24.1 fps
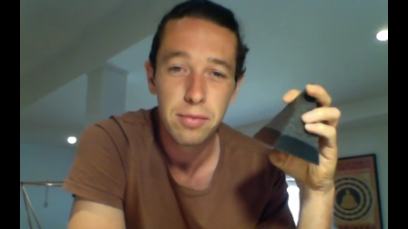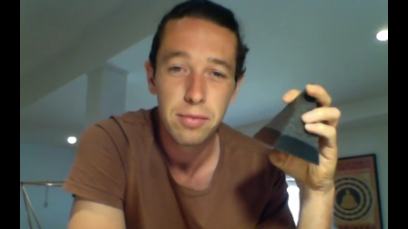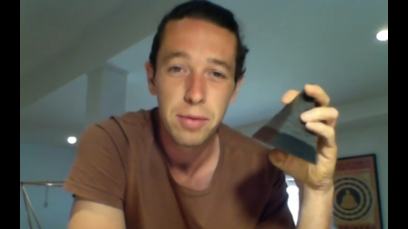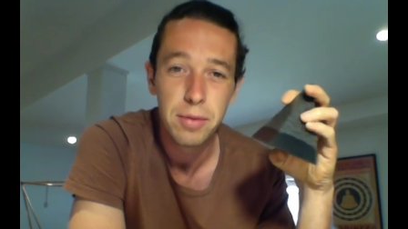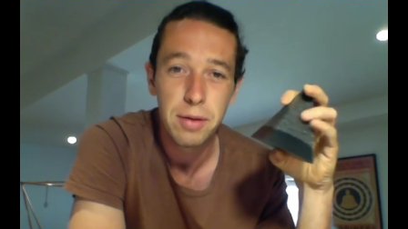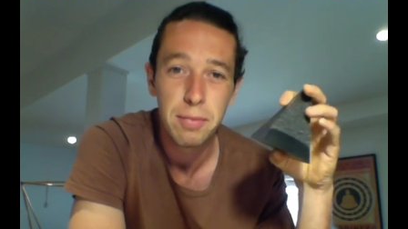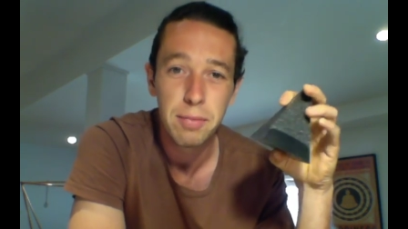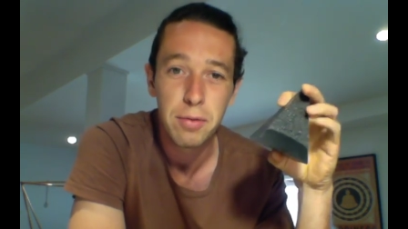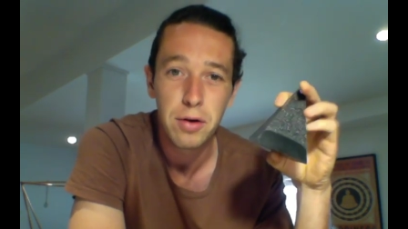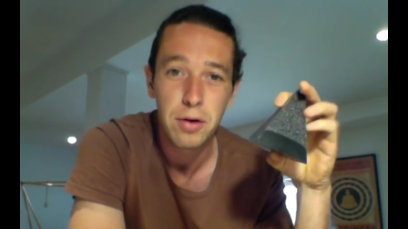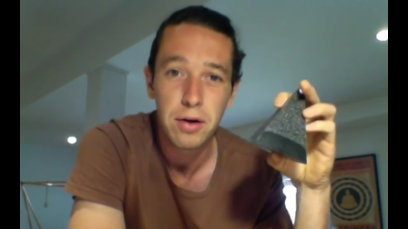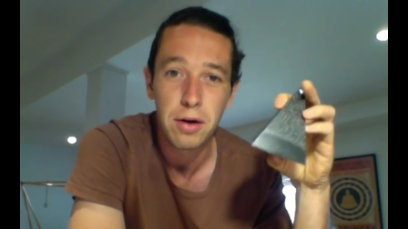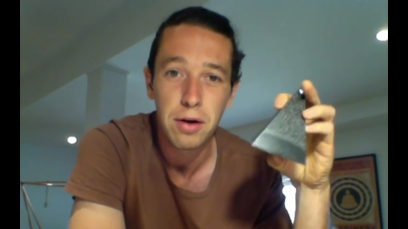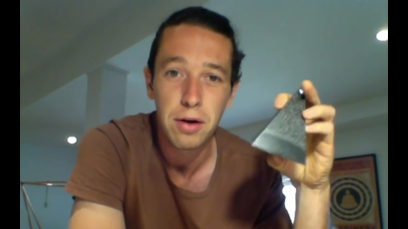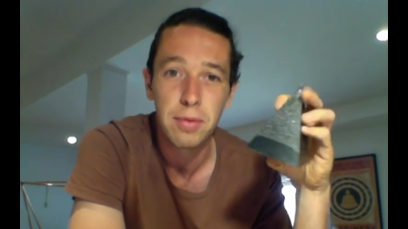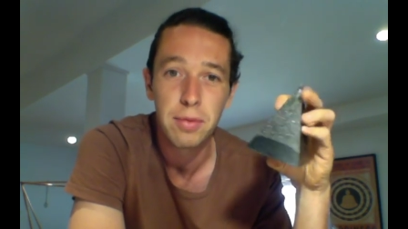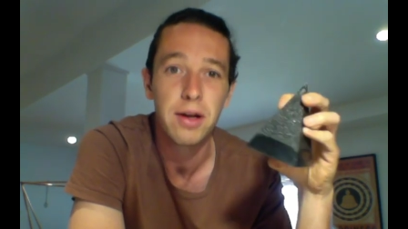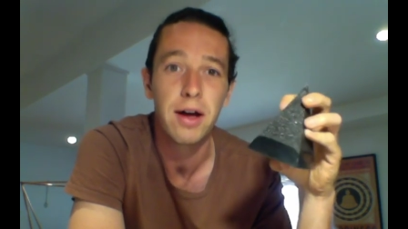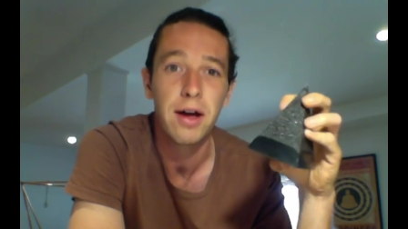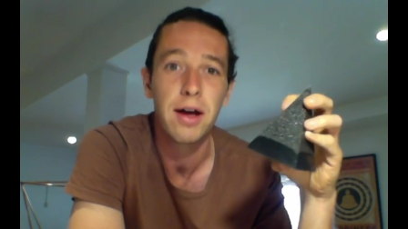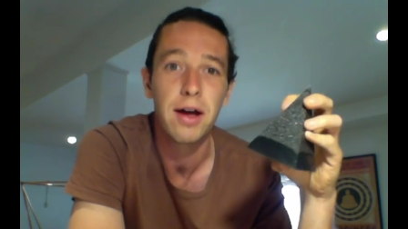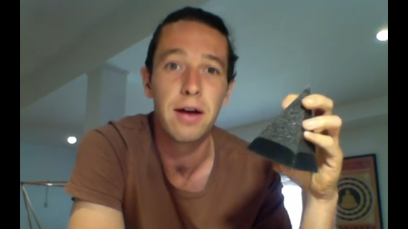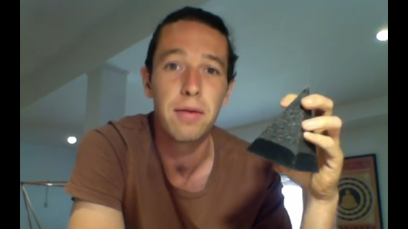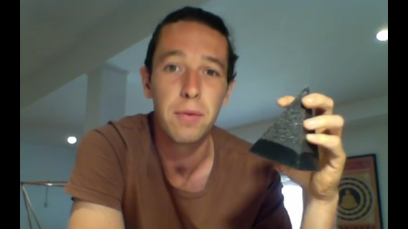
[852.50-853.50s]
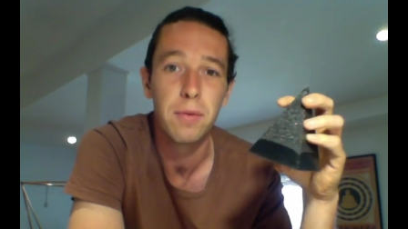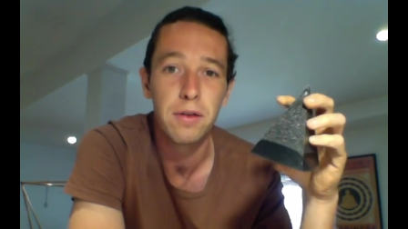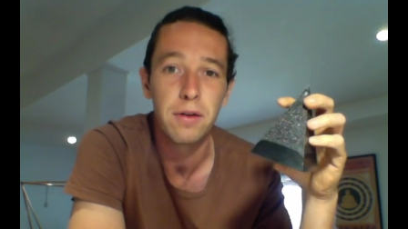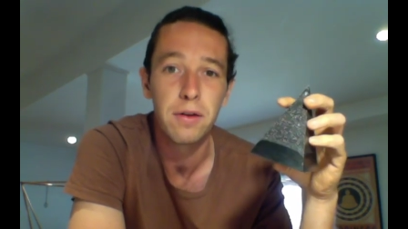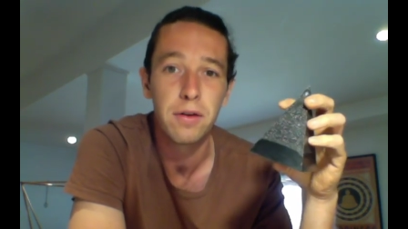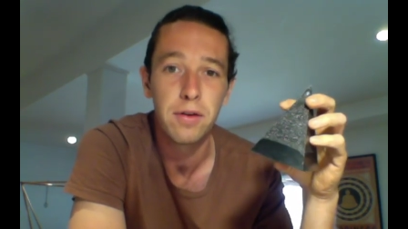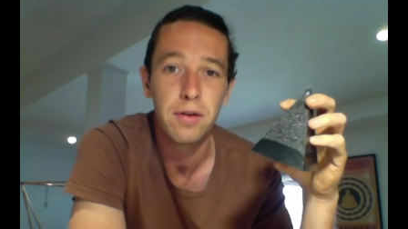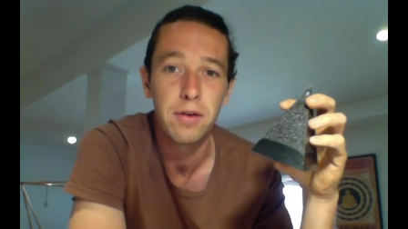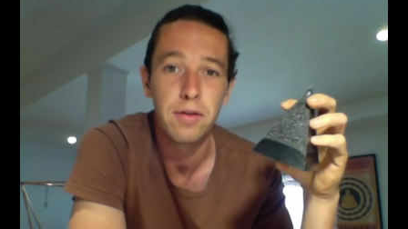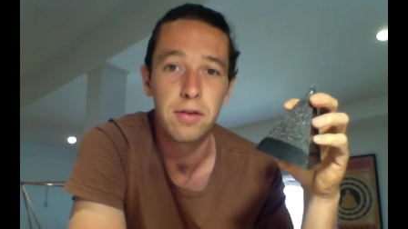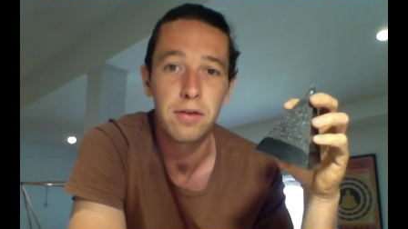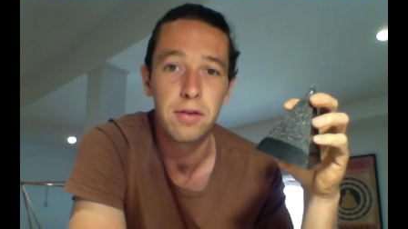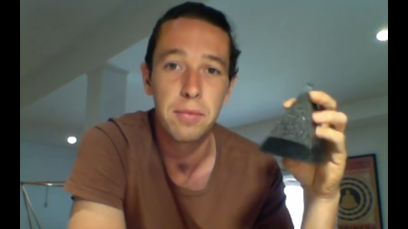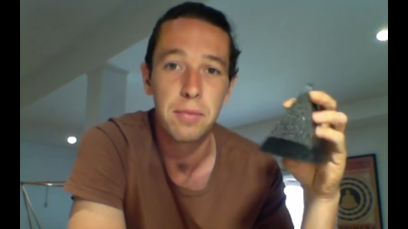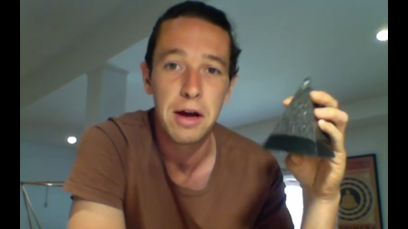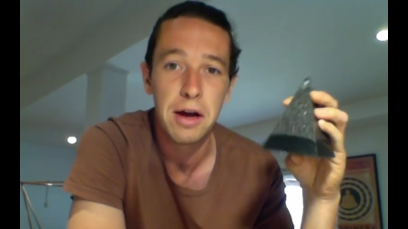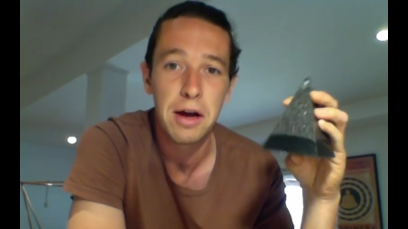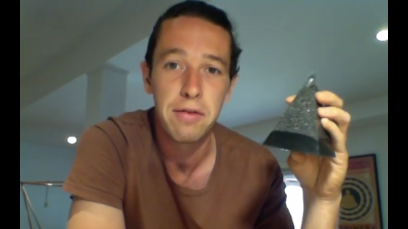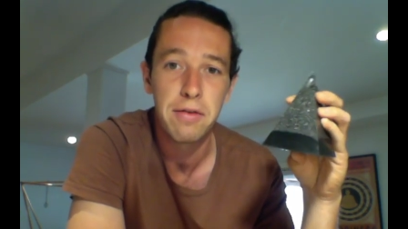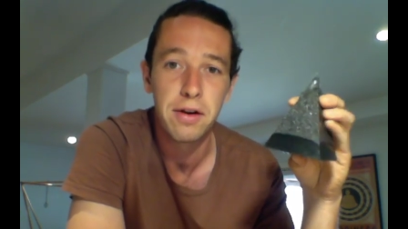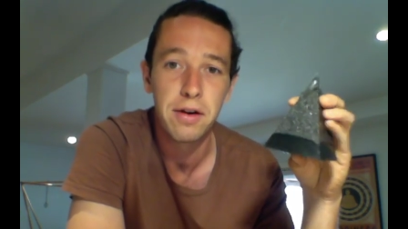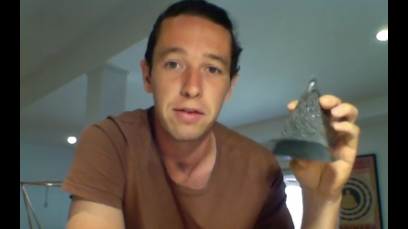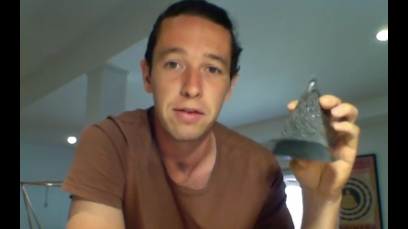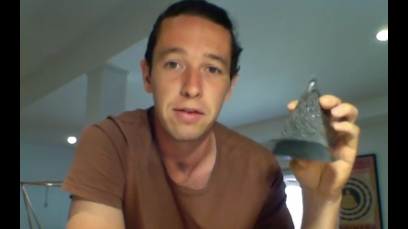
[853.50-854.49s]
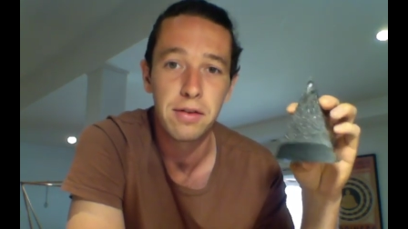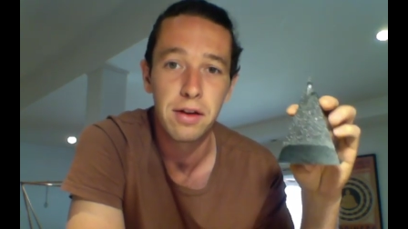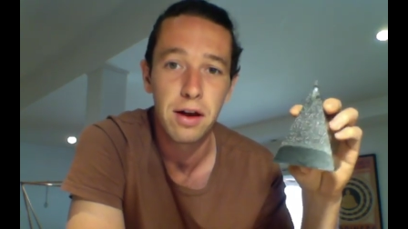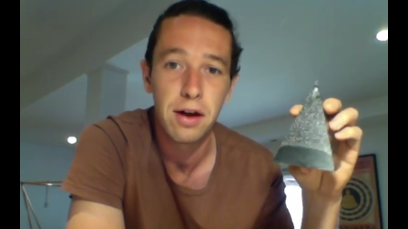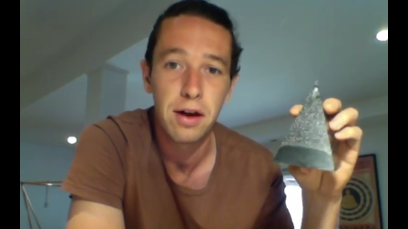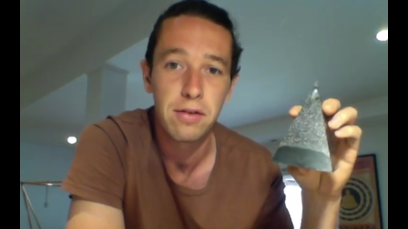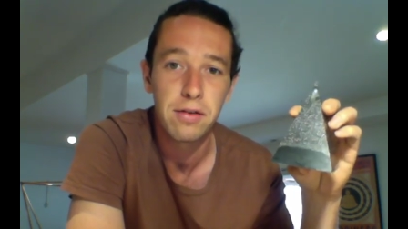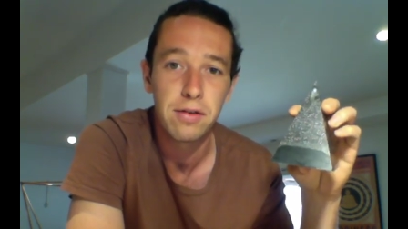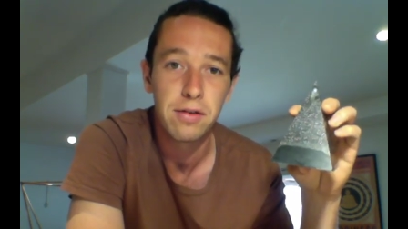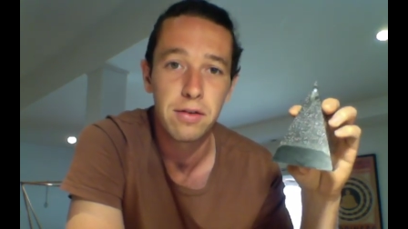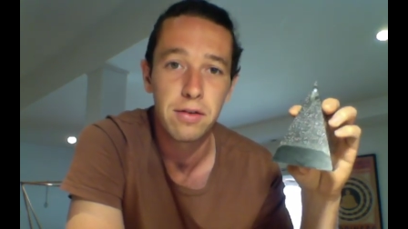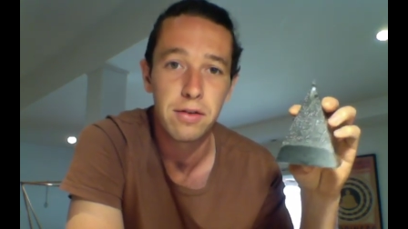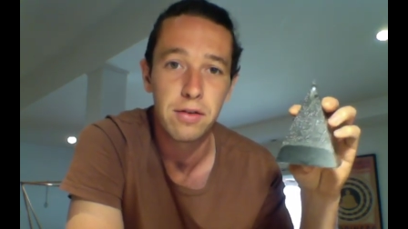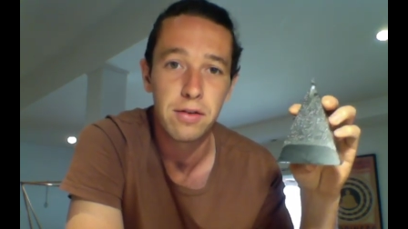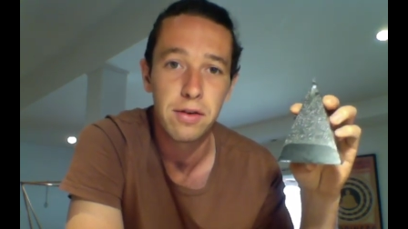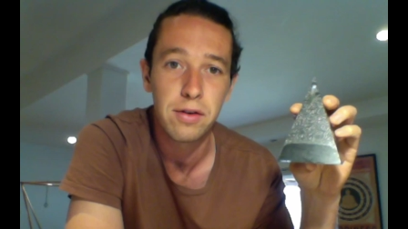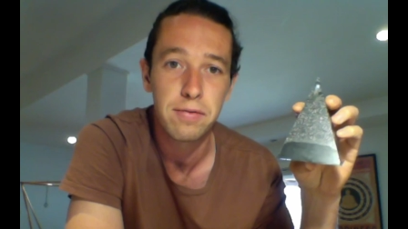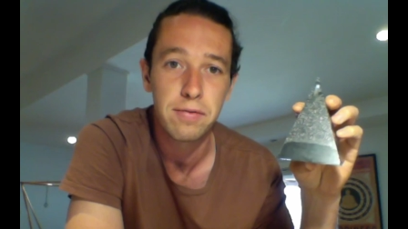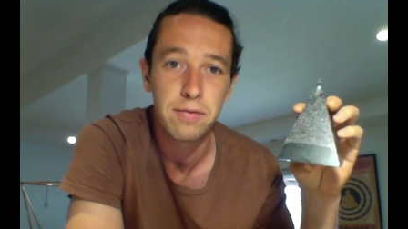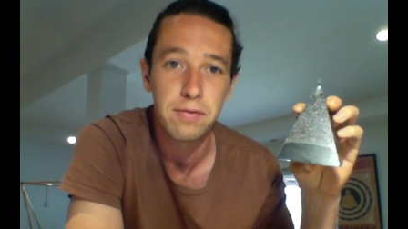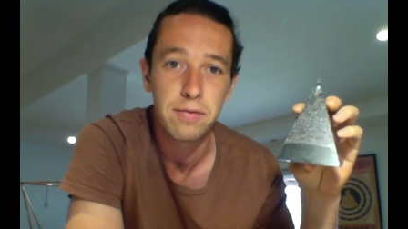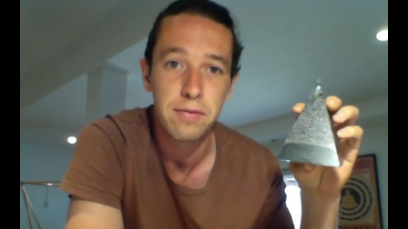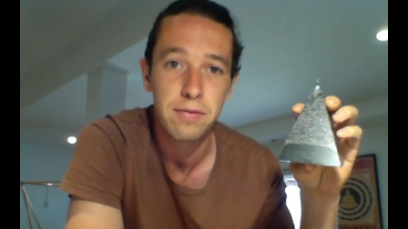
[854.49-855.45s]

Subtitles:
more complicated with the crystal matrix now, just because I've